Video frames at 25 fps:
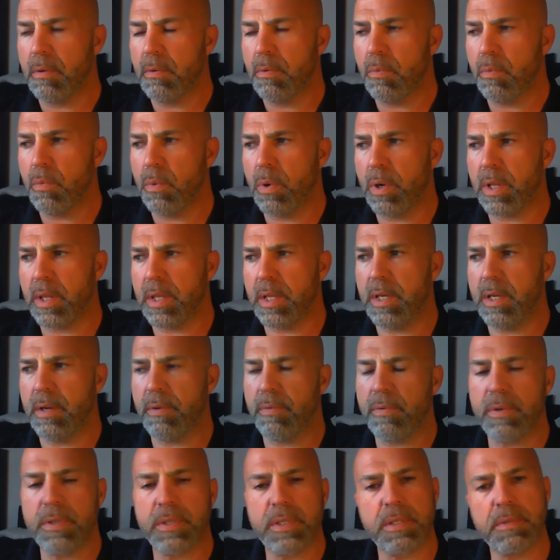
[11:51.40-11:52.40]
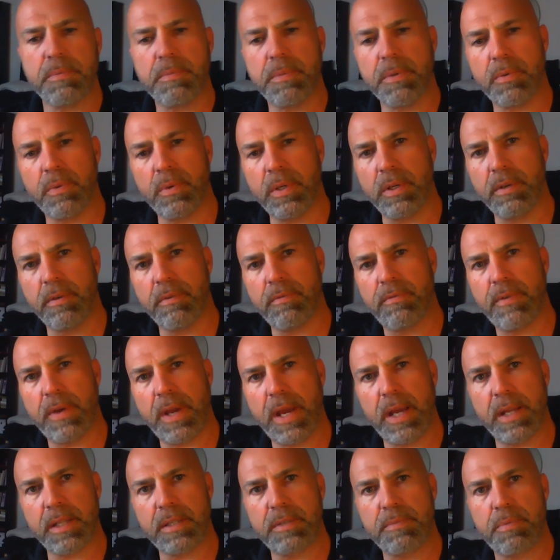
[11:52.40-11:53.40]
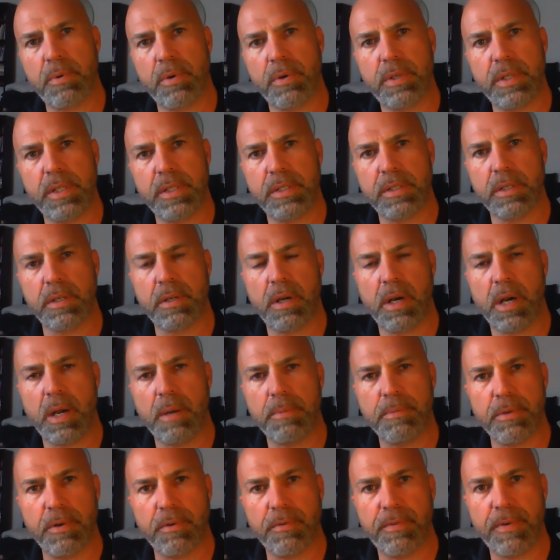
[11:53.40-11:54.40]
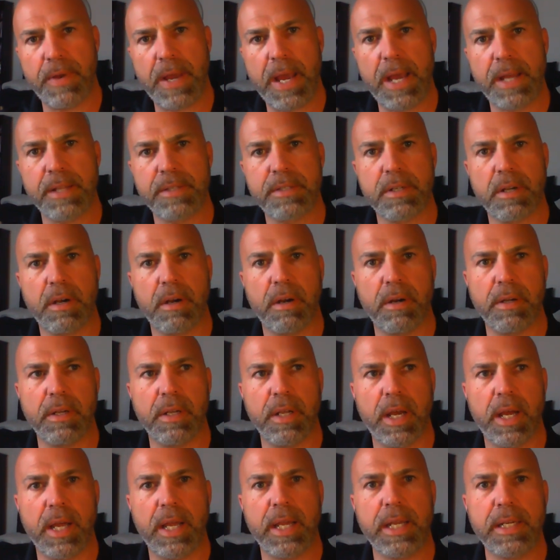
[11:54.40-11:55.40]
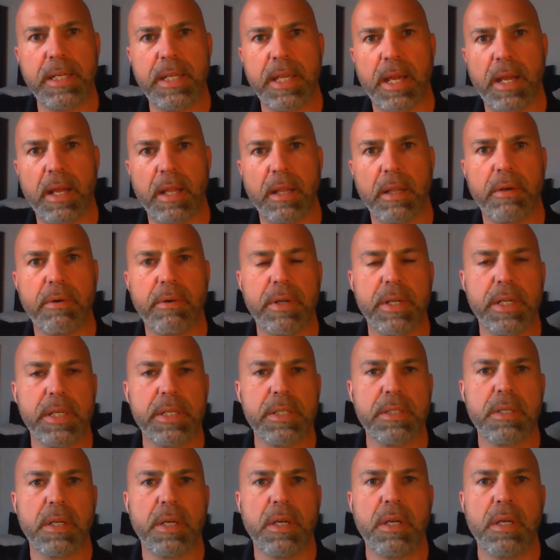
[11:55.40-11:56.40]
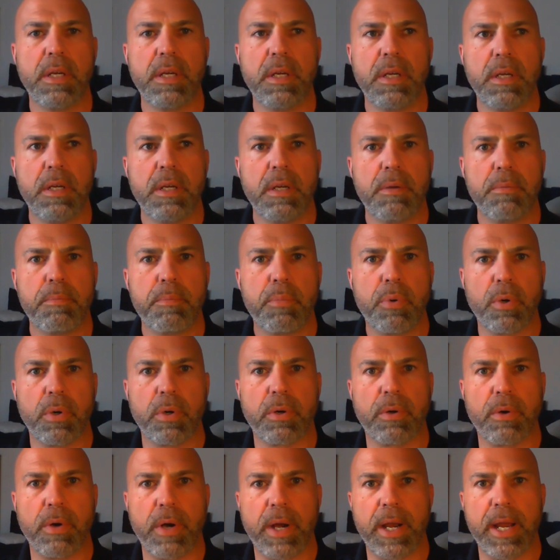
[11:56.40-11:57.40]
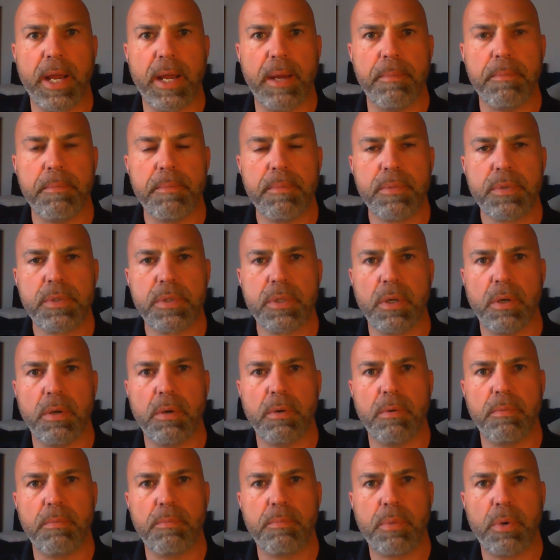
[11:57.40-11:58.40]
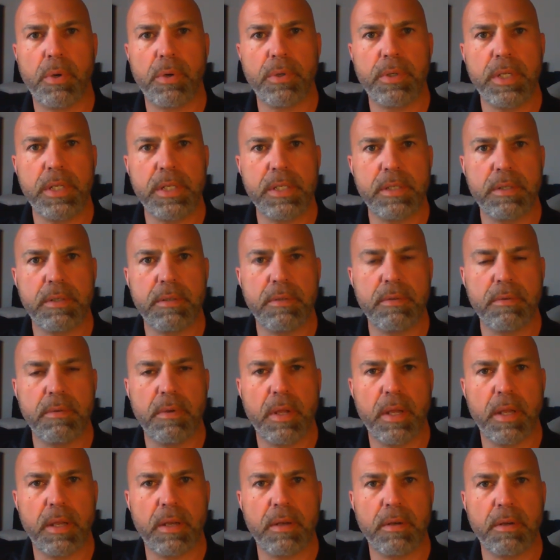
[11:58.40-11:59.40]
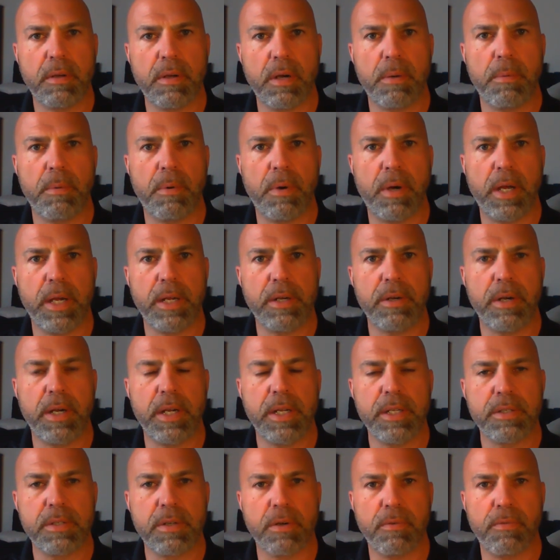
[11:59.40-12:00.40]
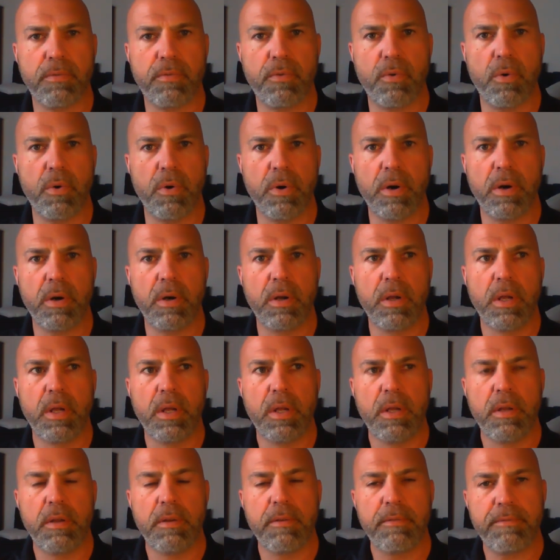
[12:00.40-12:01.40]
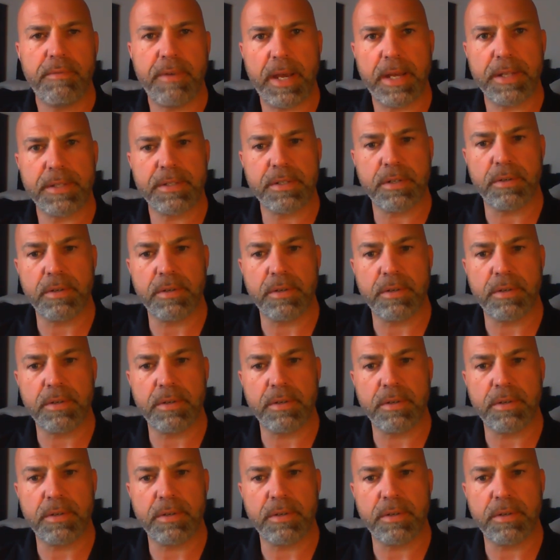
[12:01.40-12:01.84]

One of the differences between fats, proteins, and carbs or fats are 9 calories per gram. So proteins and carbohydrates are 4, fats